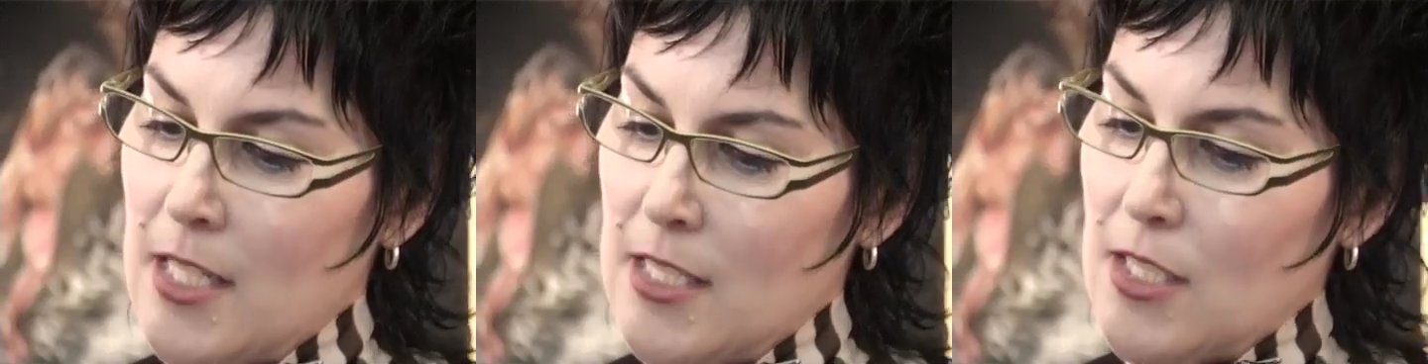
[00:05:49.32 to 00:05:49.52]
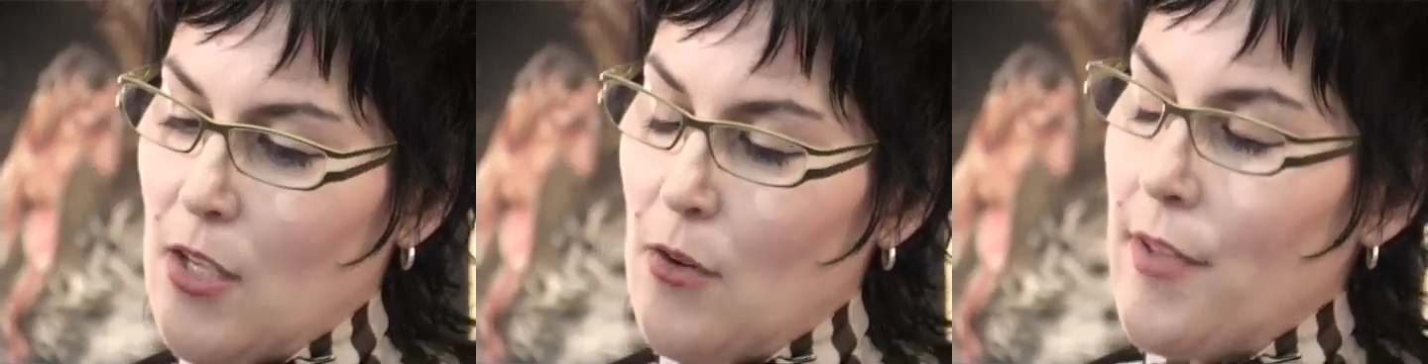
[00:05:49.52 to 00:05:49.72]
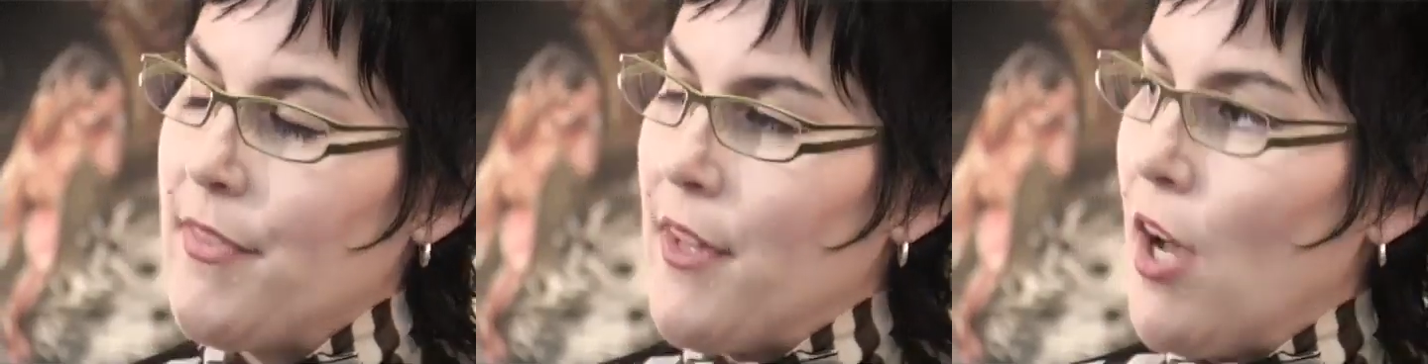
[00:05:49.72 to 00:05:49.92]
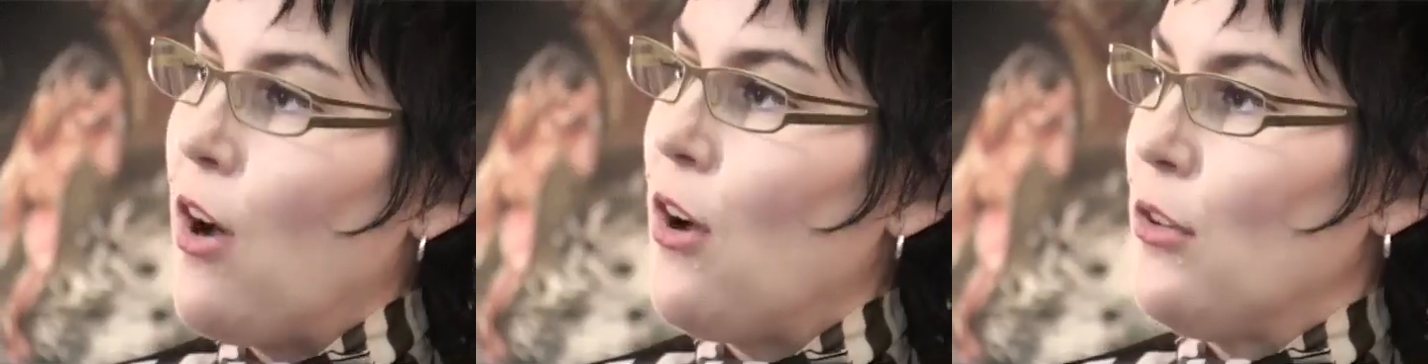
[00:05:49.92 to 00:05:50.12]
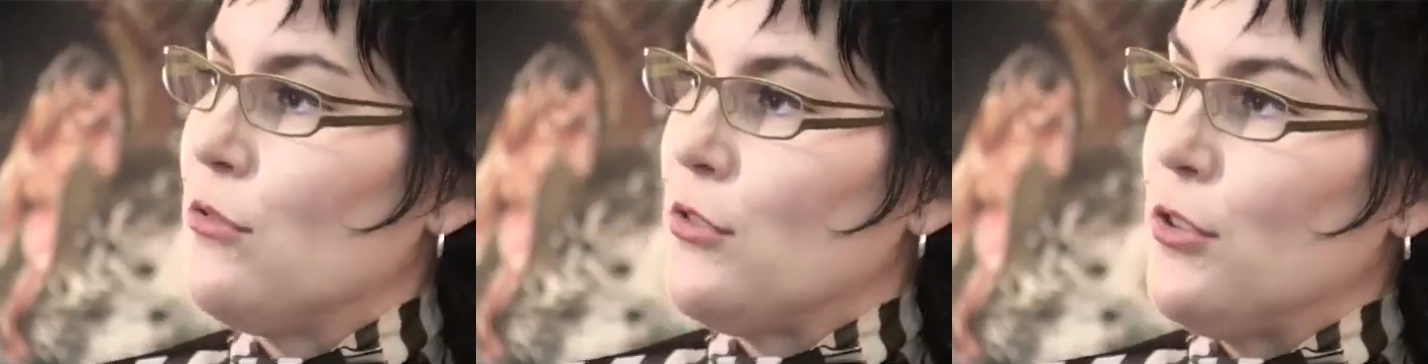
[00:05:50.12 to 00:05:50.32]
So on the
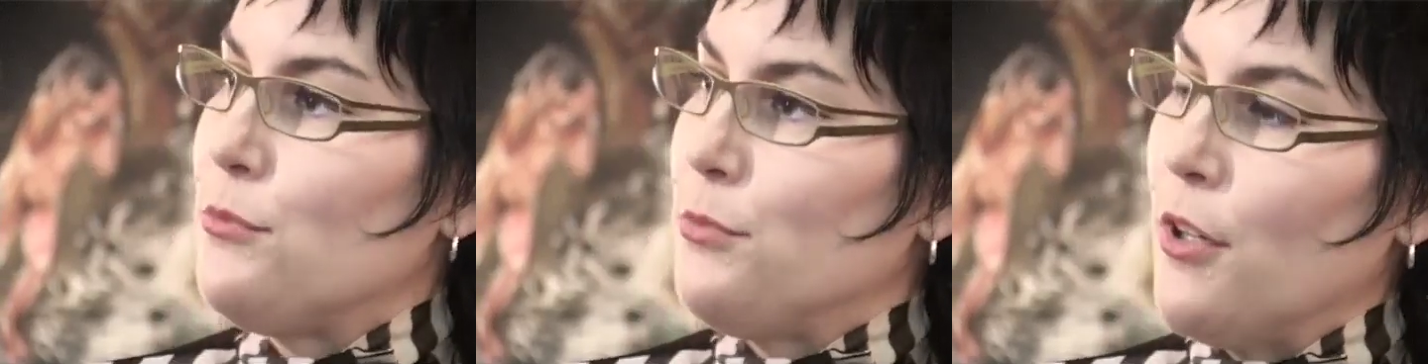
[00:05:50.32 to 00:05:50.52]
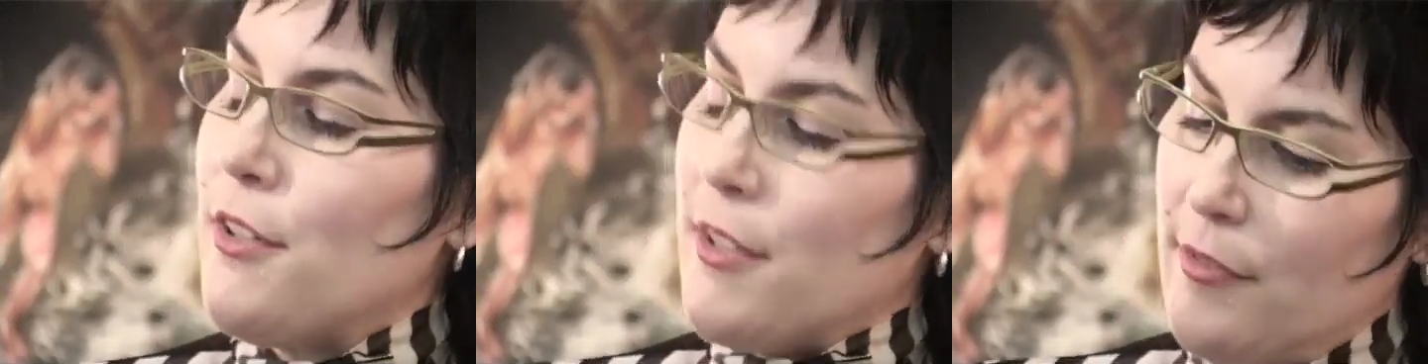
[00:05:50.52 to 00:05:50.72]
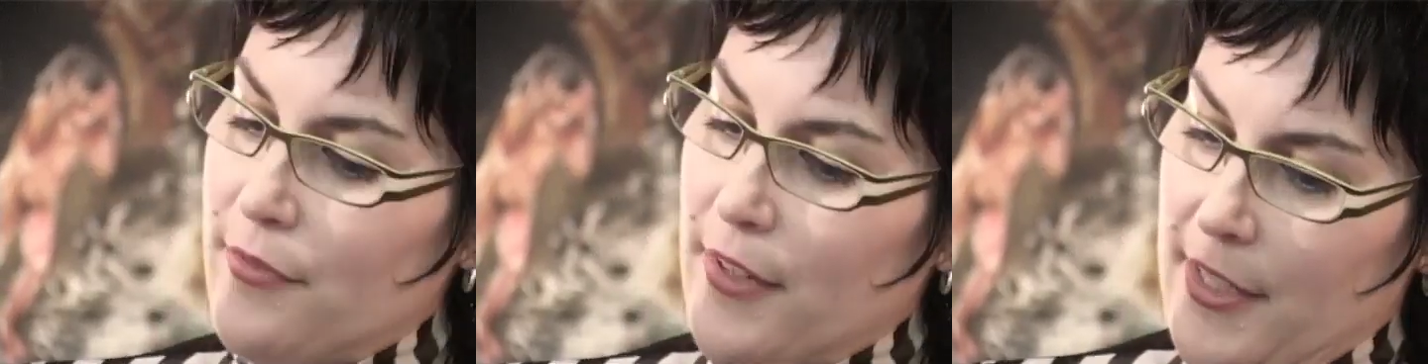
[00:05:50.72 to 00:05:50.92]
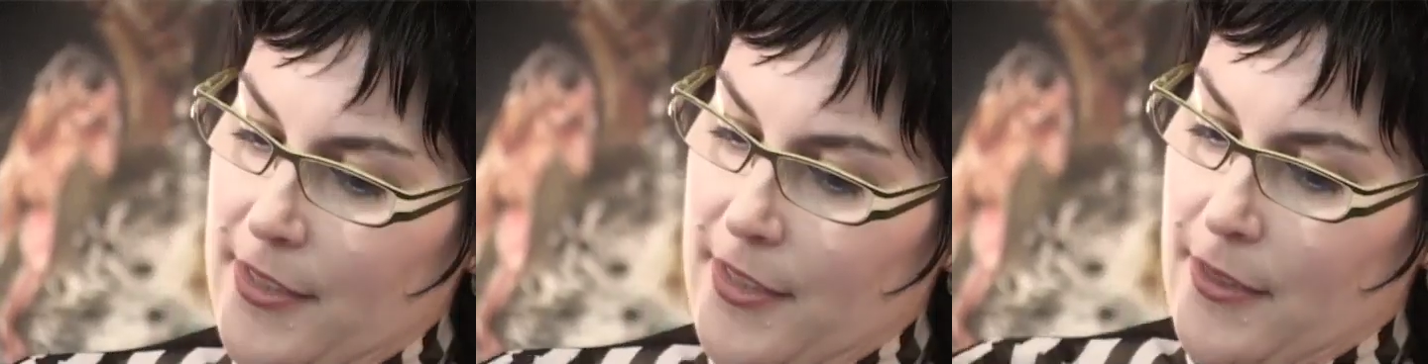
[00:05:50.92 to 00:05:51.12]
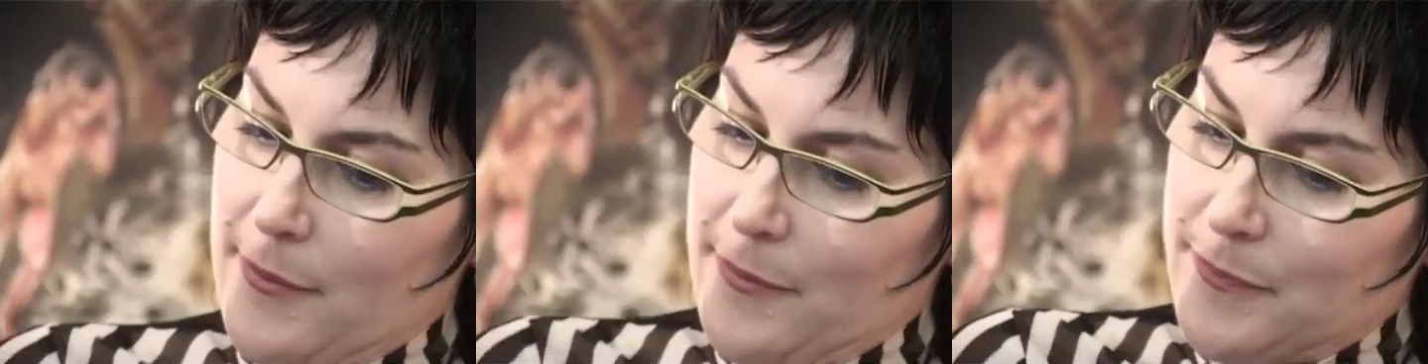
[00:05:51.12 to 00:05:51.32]
whole, you weren't
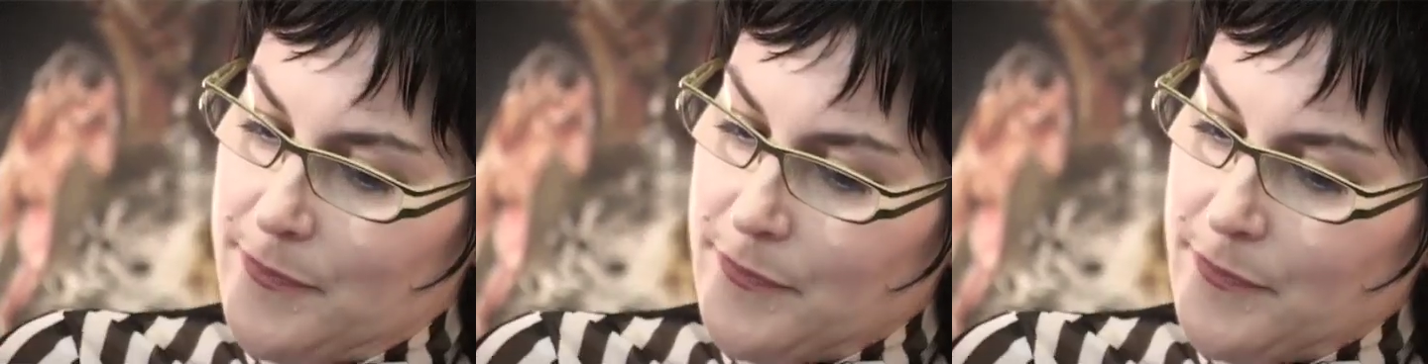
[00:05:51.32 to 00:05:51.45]
affected?